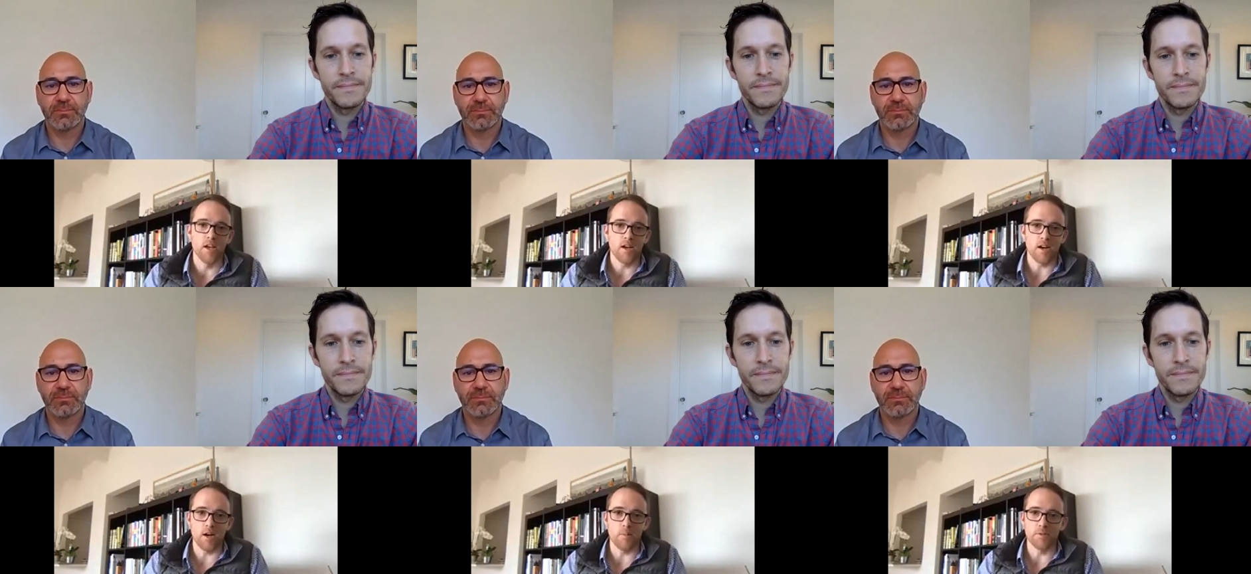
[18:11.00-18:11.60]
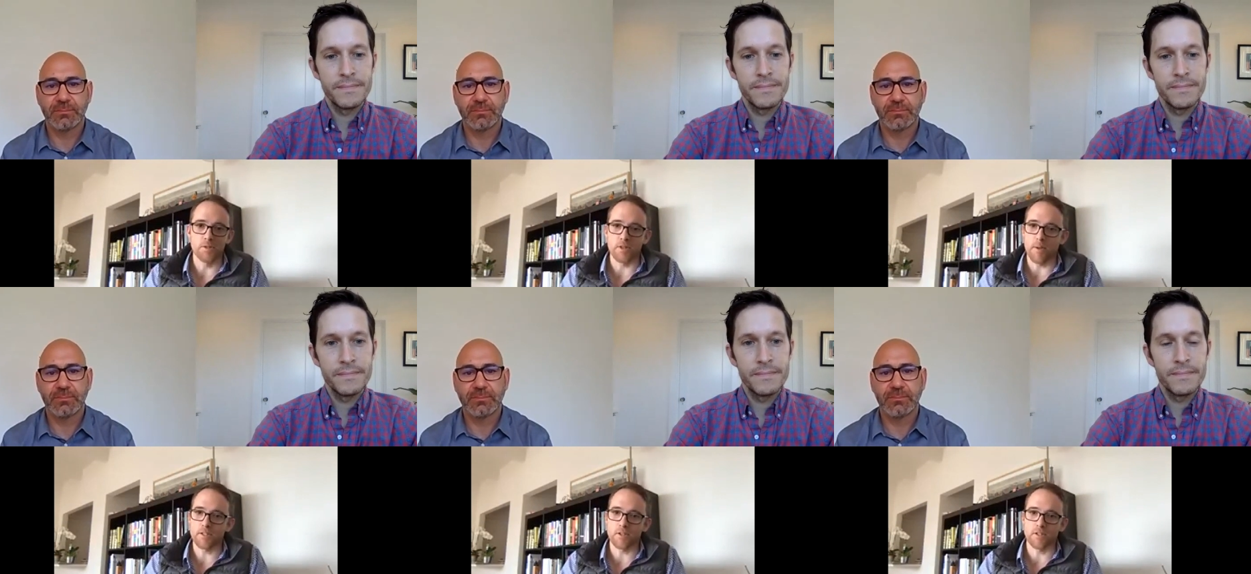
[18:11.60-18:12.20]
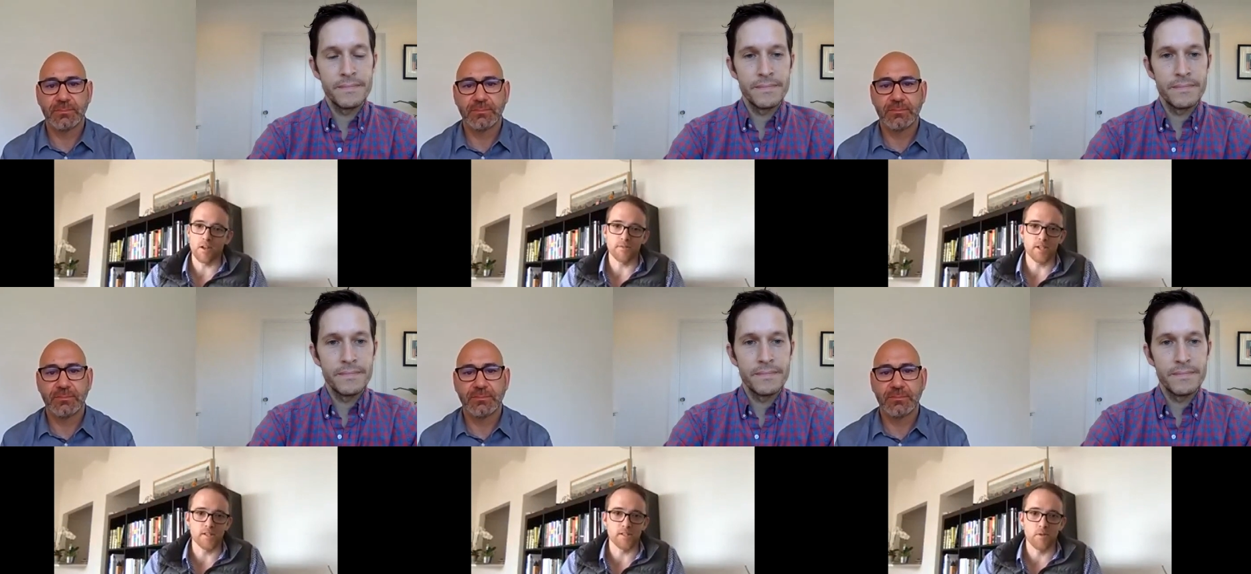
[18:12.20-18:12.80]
Speaker 1: Uh, so that makes a ton of sense.